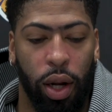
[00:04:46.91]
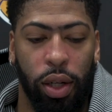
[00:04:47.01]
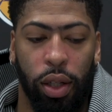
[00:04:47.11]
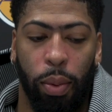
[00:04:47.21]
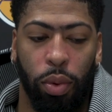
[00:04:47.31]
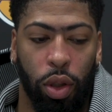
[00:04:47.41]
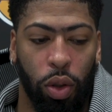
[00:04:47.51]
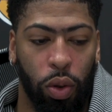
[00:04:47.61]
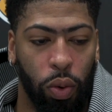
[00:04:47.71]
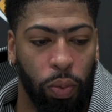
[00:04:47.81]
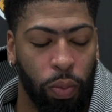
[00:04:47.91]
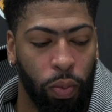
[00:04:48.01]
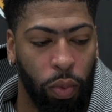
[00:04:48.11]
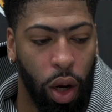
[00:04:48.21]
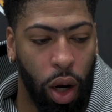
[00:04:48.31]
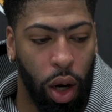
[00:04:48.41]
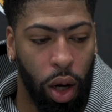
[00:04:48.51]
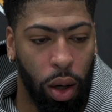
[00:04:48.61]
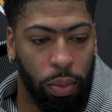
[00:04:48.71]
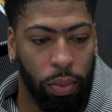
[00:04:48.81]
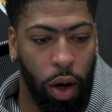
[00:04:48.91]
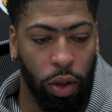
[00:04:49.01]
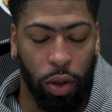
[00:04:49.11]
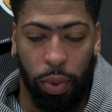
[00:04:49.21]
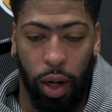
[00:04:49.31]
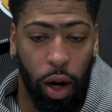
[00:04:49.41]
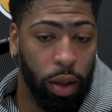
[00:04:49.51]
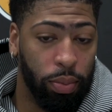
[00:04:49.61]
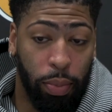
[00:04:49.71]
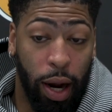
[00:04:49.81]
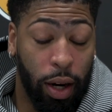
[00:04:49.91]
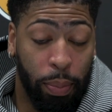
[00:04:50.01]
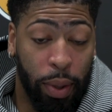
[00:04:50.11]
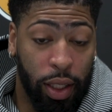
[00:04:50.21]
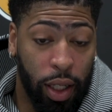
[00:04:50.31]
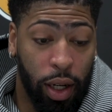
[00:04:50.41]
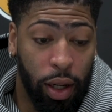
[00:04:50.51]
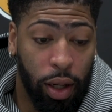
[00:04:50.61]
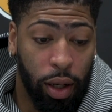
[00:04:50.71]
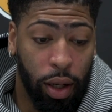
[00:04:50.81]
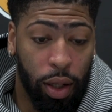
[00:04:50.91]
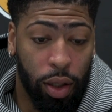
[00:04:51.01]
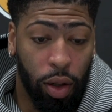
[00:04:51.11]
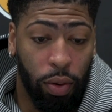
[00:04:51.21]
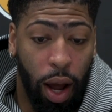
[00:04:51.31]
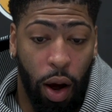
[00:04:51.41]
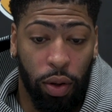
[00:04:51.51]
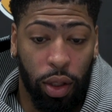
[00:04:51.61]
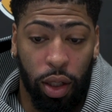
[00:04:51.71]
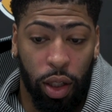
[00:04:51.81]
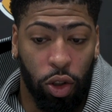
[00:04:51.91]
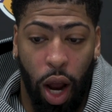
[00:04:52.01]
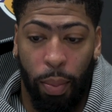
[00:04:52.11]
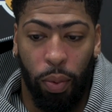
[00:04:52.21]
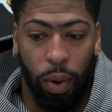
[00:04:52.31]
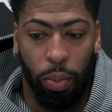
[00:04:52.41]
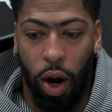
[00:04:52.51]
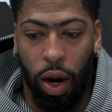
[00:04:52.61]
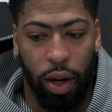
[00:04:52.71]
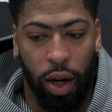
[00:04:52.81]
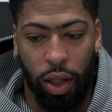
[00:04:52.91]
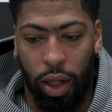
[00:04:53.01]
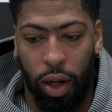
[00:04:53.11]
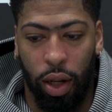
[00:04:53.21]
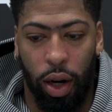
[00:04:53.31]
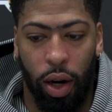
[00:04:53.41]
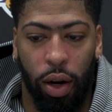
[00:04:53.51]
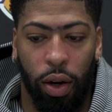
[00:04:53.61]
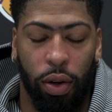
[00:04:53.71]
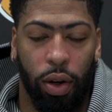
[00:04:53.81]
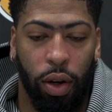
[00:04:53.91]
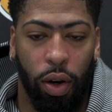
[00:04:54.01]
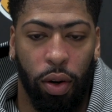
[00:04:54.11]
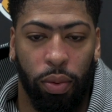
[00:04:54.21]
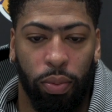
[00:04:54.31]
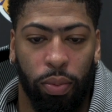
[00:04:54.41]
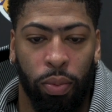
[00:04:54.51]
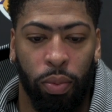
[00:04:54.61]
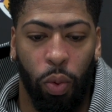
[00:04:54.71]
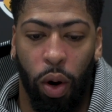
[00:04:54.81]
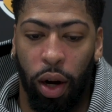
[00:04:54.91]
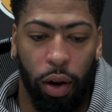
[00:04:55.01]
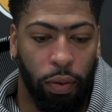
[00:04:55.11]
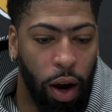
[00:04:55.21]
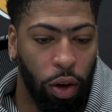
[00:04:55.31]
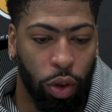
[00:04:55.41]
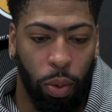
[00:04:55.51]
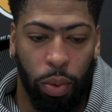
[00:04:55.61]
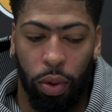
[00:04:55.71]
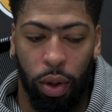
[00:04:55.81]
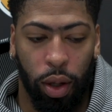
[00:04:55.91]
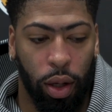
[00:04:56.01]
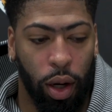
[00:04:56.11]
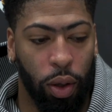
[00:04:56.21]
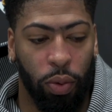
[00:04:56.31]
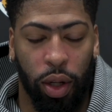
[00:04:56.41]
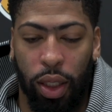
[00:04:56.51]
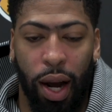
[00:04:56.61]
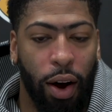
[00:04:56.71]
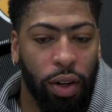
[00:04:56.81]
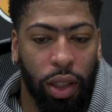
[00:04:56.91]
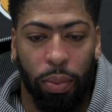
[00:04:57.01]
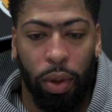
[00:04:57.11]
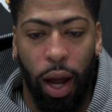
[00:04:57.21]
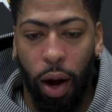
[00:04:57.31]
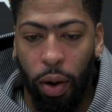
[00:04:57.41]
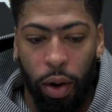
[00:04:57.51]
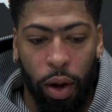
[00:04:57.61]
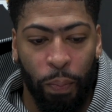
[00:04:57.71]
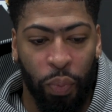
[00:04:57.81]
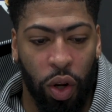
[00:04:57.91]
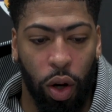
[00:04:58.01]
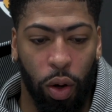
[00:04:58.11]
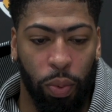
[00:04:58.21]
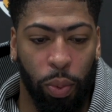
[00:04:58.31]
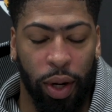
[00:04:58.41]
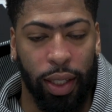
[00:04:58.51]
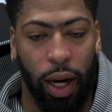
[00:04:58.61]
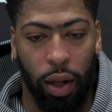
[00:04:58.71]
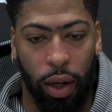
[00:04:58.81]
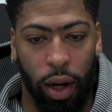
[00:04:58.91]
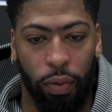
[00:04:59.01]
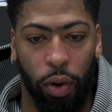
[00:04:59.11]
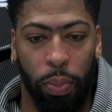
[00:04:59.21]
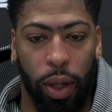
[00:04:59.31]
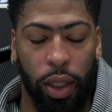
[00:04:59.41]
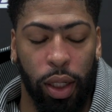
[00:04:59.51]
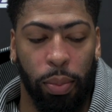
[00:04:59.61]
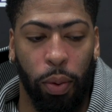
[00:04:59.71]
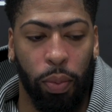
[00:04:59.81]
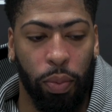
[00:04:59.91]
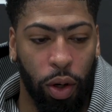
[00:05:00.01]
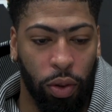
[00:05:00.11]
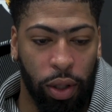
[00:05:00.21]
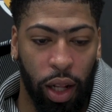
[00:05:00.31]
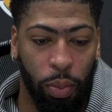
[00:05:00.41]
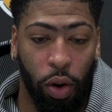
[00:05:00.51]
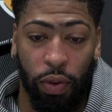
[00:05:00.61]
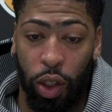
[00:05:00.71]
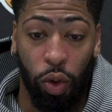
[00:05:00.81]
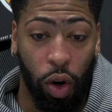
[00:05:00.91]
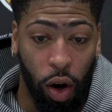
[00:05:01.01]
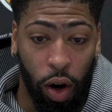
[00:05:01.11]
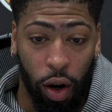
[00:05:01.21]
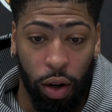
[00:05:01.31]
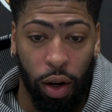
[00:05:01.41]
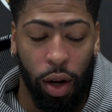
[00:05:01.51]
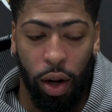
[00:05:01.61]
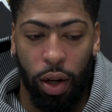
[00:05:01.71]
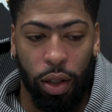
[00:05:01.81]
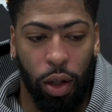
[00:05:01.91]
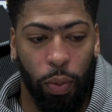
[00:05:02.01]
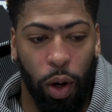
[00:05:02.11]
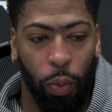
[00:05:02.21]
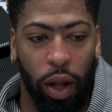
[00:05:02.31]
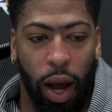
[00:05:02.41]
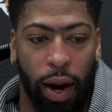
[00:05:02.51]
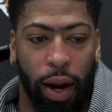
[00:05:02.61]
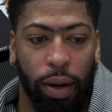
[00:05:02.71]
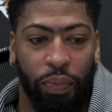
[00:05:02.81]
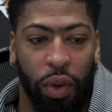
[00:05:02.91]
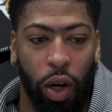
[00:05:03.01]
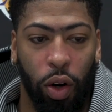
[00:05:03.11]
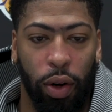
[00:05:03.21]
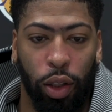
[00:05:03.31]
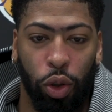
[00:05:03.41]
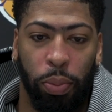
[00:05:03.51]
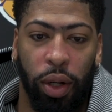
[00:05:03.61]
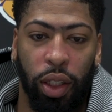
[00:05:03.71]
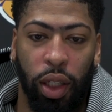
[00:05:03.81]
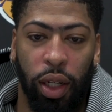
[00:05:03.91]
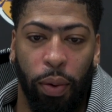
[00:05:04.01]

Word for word: He was able to um, also be our backup PG. And so now it's, it's, a scramble when Bron and Dennis is out there, you know, one getting foul trouble and the other one gets tired or something. Now, you know, we bring Talen in for a PG, but, you know, Talen more of a two guard. So we don't really have that, you know, that true PG